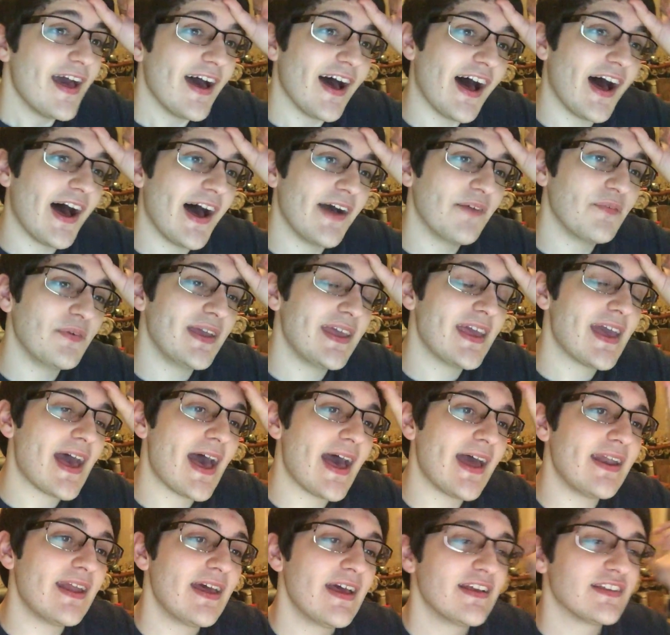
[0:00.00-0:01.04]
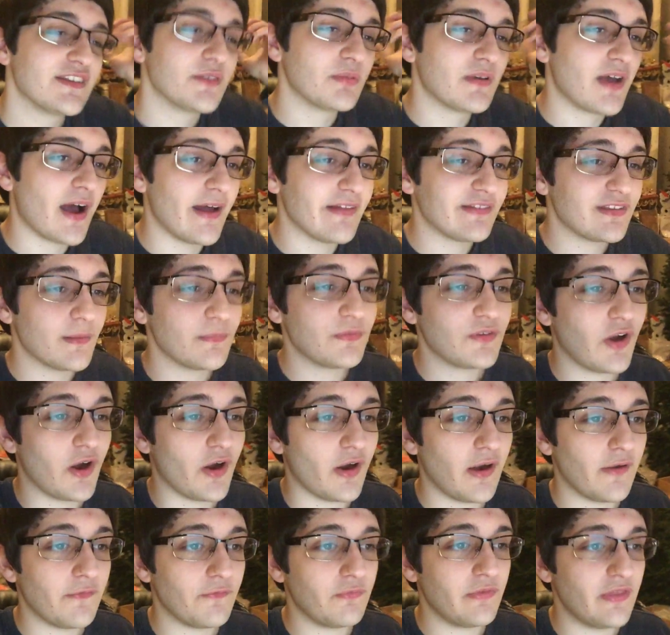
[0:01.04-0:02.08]
Uh, we had some concept
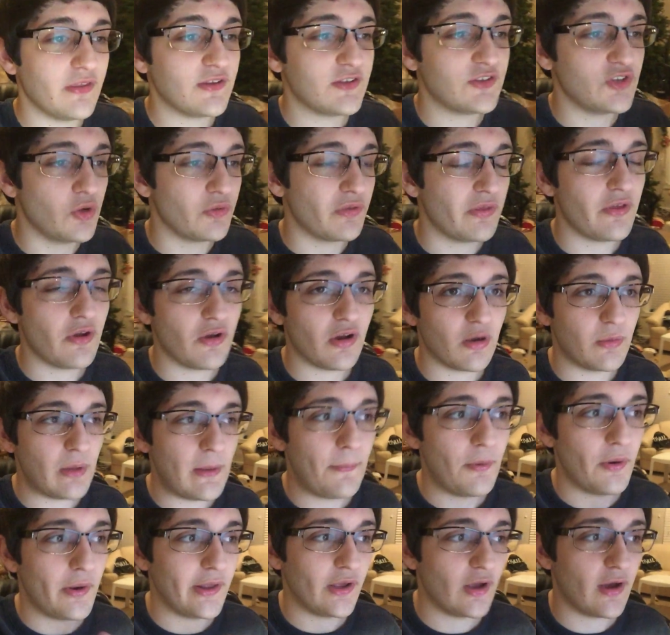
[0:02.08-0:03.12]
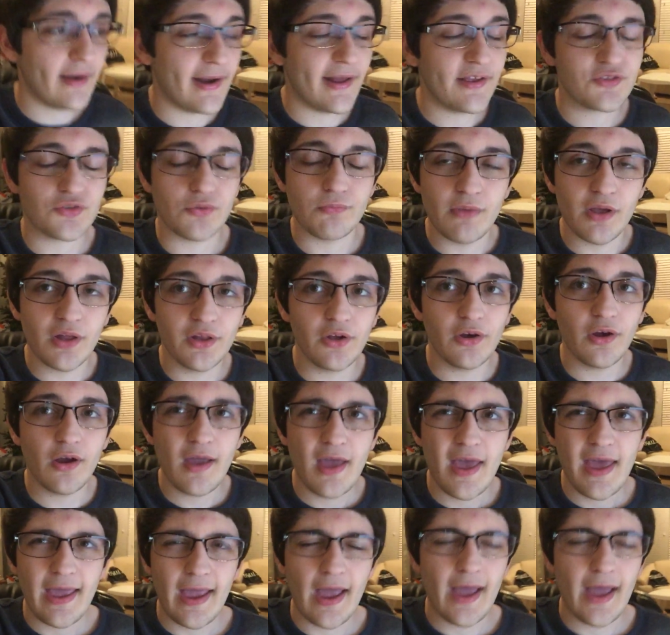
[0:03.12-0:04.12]
art of the suit that they're going to be putting on Ezra Miller,